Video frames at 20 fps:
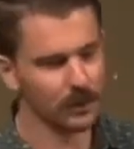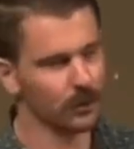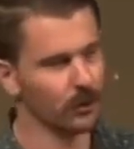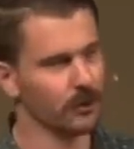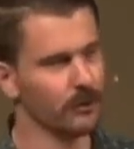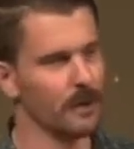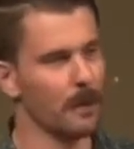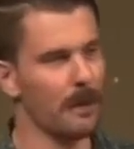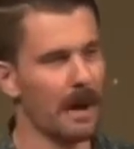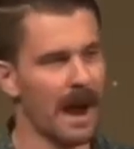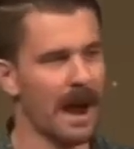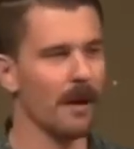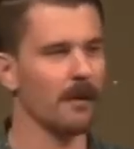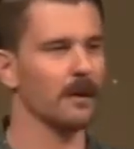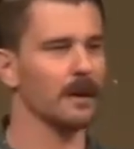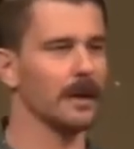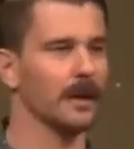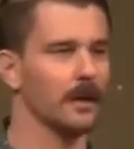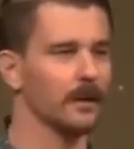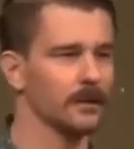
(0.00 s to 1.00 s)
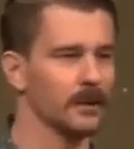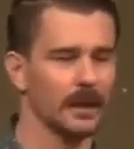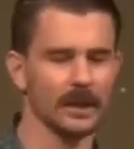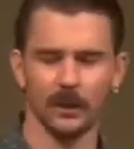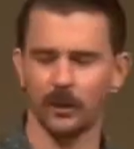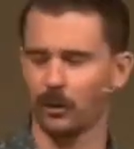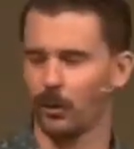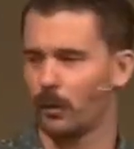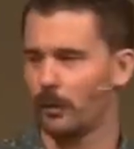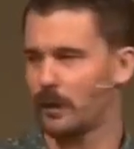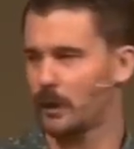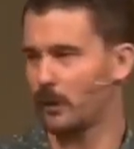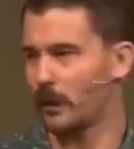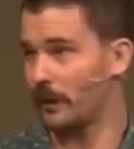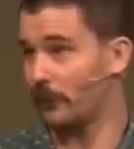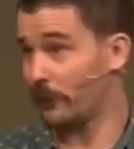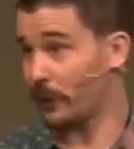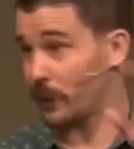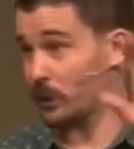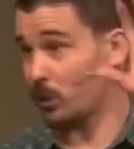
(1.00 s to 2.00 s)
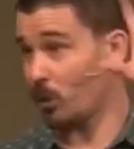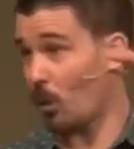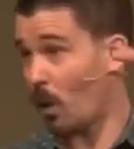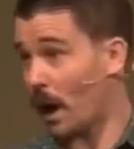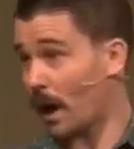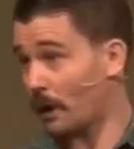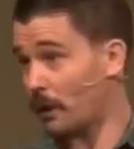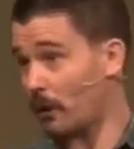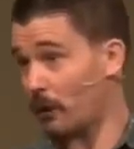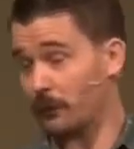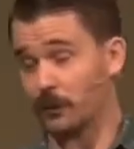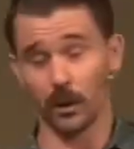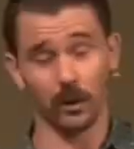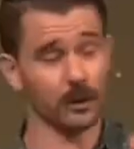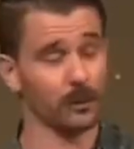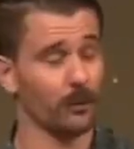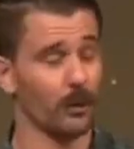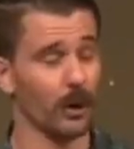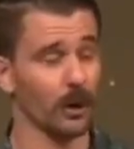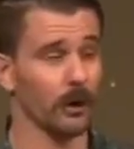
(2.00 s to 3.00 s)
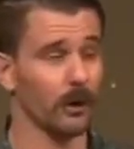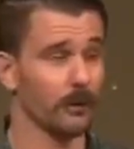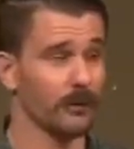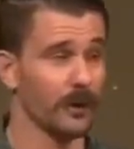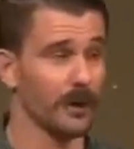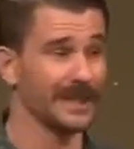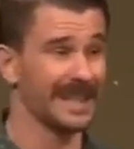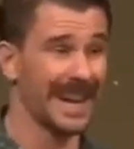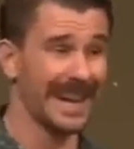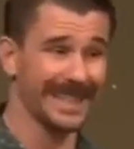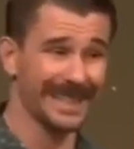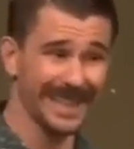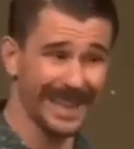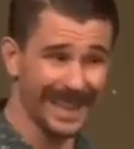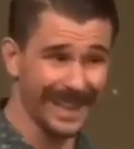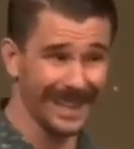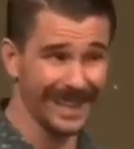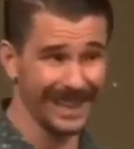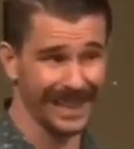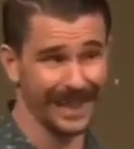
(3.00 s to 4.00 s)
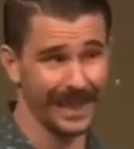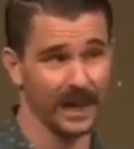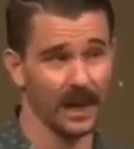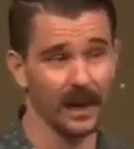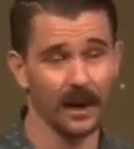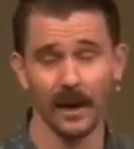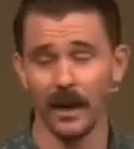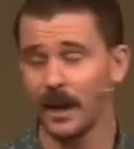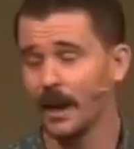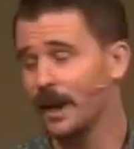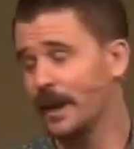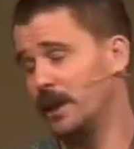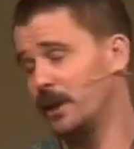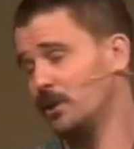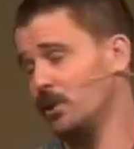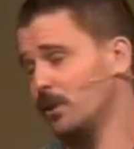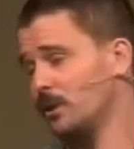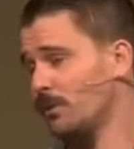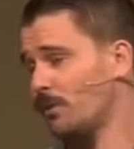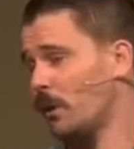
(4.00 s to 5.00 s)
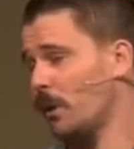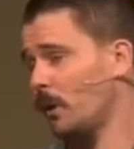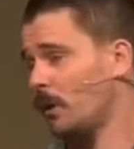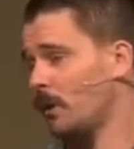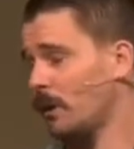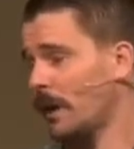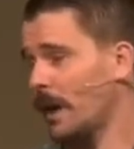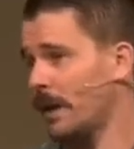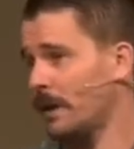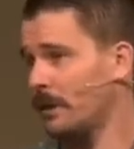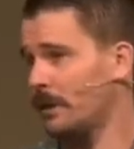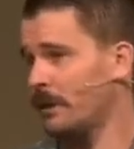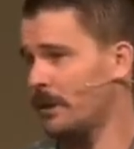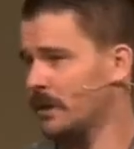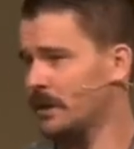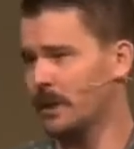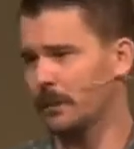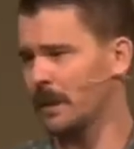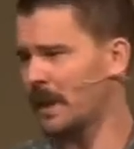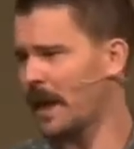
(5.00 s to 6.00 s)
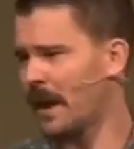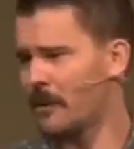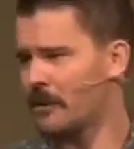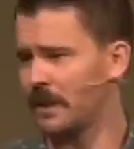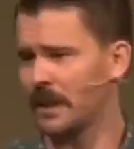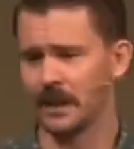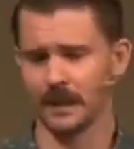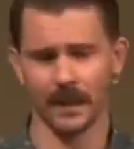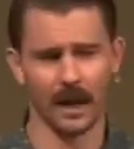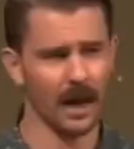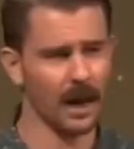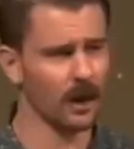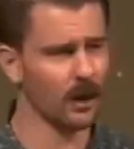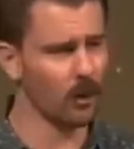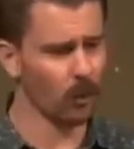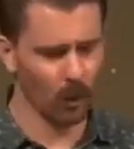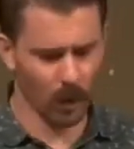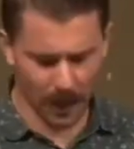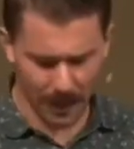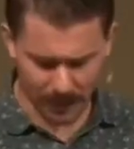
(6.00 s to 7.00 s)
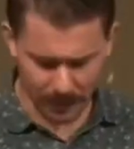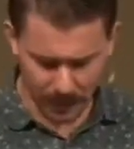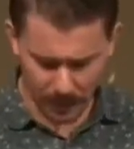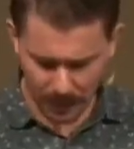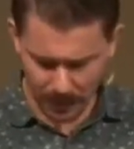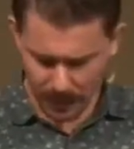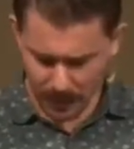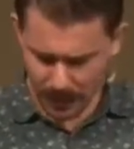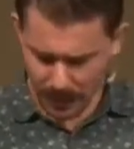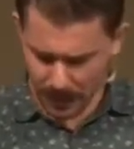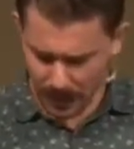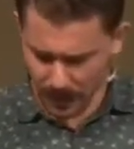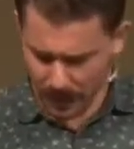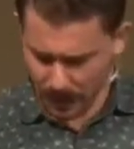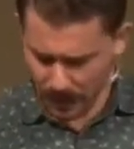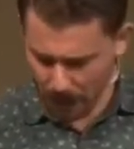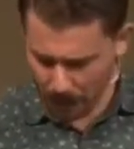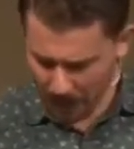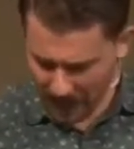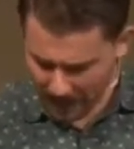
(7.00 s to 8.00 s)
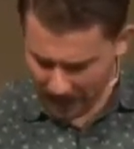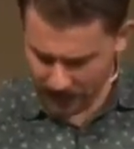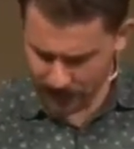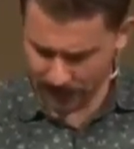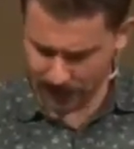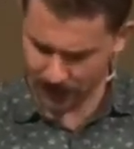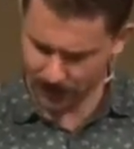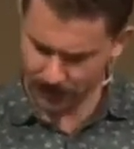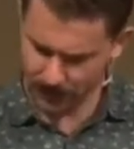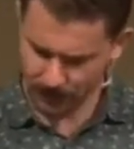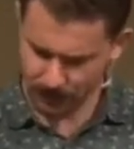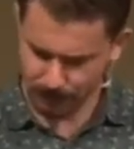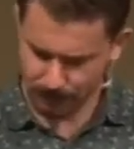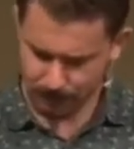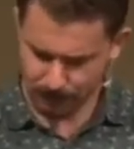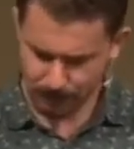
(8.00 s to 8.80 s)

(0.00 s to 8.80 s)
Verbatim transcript: sort of the parallels I saw between verse 1 of John's prologue, verse 18 here in John's prologue, and the similarities are quite amazing.